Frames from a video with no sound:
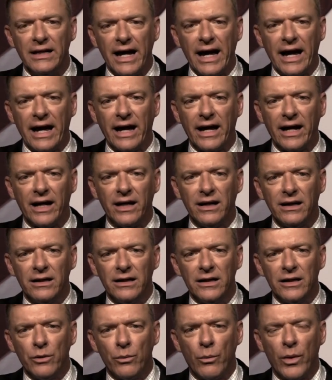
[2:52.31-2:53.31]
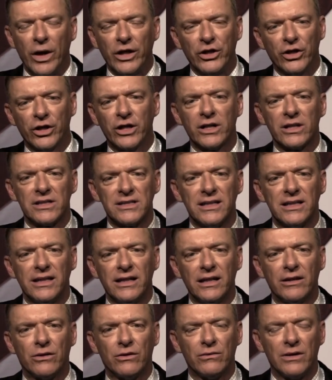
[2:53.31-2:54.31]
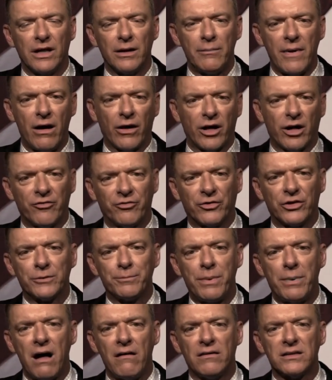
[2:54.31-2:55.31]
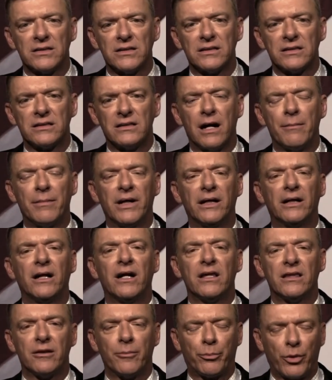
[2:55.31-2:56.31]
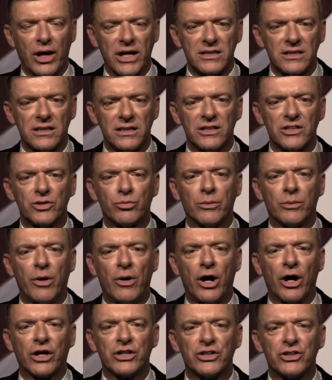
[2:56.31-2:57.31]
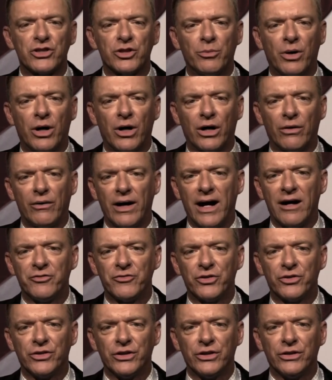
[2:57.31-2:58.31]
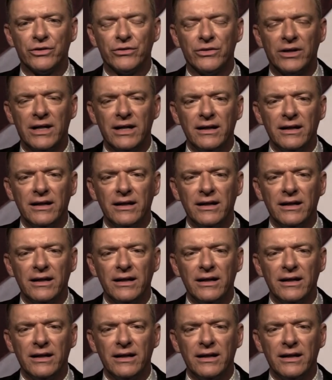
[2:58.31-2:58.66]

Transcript: And what you're going to see through the America First Policy Summit, the president's remarks tomorrow afternoon,